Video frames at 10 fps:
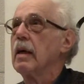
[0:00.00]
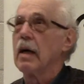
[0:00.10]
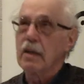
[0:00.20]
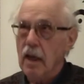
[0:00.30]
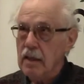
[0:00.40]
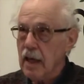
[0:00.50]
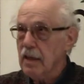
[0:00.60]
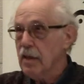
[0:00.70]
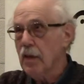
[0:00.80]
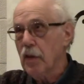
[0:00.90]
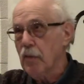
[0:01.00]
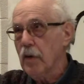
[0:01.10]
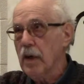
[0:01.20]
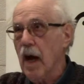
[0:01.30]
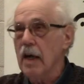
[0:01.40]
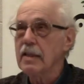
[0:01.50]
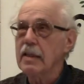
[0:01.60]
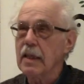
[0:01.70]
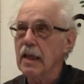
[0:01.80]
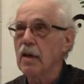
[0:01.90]
a letter to the three
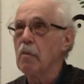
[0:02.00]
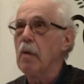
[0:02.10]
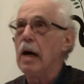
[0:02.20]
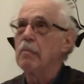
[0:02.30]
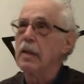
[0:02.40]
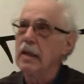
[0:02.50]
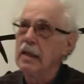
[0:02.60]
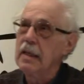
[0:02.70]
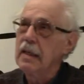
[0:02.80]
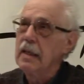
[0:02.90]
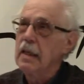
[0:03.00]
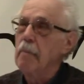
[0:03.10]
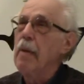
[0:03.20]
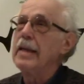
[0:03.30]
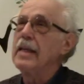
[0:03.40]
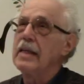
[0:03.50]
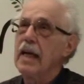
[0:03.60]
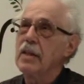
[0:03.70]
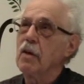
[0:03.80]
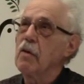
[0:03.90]
guys together, Obama, Peña
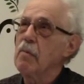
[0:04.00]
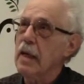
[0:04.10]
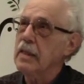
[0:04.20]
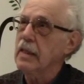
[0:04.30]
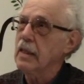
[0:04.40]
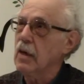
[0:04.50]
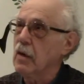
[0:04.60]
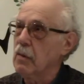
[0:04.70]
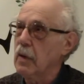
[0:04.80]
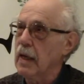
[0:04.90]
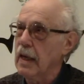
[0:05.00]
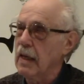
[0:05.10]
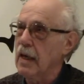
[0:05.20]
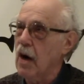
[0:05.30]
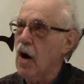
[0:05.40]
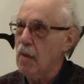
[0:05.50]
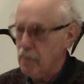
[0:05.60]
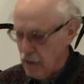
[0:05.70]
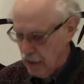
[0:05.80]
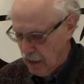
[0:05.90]
Nieto of Mexico, and Harper